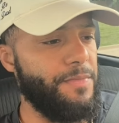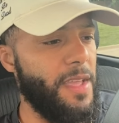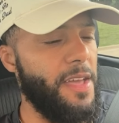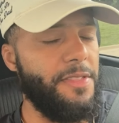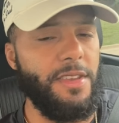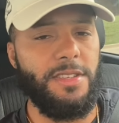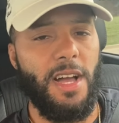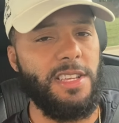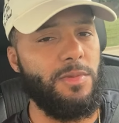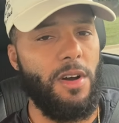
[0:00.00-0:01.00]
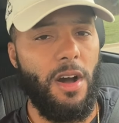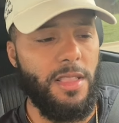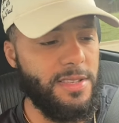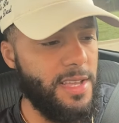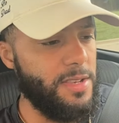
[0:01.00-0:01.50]
Anthony Joshua,
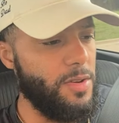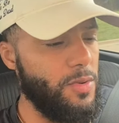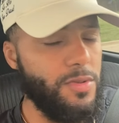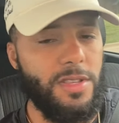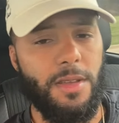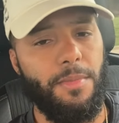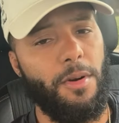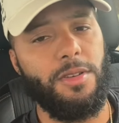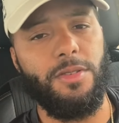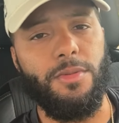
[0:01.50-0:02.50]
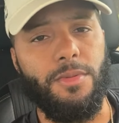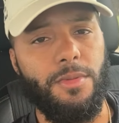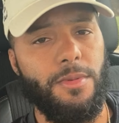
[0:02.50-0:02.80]
Alexander Usyk, part two.